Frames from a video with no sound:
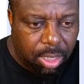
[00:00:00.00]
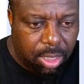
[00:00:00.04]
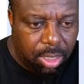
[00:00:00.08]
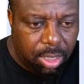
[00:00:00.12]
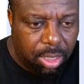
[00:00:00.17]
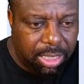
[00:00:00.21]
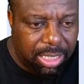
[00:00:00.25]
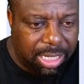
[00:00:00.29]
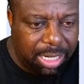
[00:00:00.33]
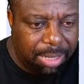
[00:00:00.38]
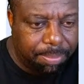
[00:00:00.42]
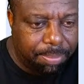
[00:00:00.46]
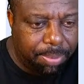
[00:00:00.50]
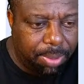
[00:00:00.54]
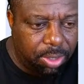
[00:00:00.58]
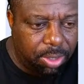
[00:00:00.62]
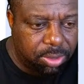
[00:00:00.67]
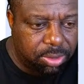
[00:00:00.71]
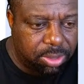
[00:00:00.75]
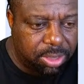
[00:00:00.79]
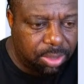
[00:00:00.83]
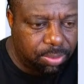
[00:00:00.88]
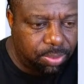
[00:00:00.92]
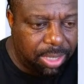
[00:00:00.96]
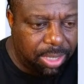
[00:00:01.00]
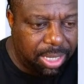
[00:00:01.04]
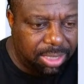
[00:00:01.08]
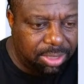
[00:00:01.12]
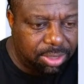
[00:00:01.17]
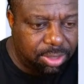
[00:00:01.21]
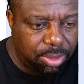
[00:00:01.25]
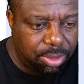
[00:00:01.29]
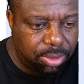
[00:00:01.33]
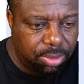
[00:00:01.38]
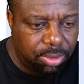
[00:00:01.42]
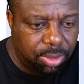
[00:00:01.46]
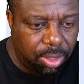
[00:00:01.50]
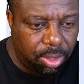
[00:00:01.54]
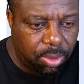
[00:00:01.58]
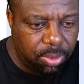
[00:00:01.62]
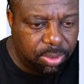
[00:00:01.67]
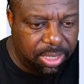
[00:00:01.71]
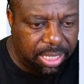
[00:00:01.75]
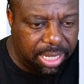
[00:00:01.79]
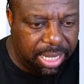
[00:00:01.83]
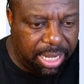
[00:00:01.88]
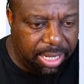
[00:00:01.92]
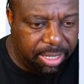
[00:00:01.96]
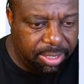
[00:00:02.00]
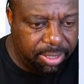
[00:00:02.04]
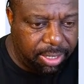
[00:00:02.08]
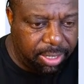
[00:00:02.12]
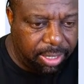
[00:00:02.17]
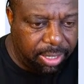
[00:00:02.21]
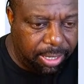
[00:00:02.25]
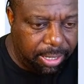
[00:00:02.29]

looking at Boston, what I do know that